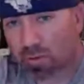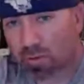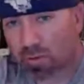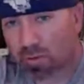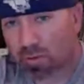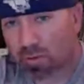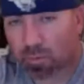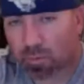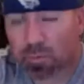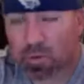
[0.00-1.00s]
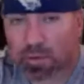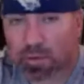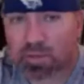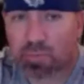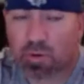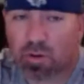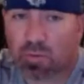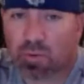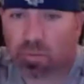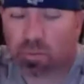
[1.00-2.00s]
They're really playing small with
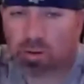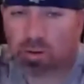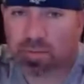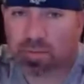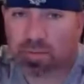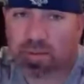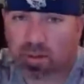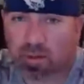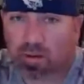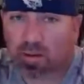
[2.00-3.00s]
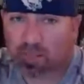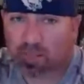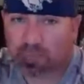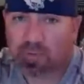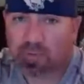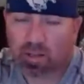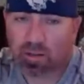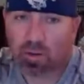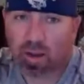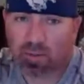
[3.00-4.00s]
Williams and Zeller. They don't have
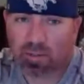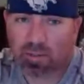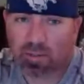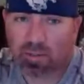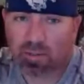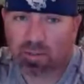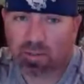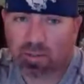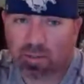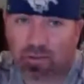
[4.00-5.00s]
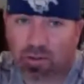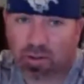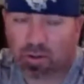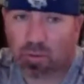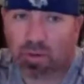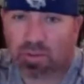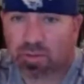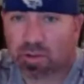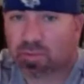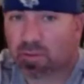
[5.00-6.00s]
a center outside of Hernan Gomez, who comes off
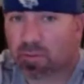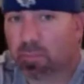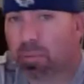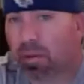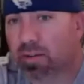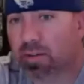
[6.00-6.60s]
the bench.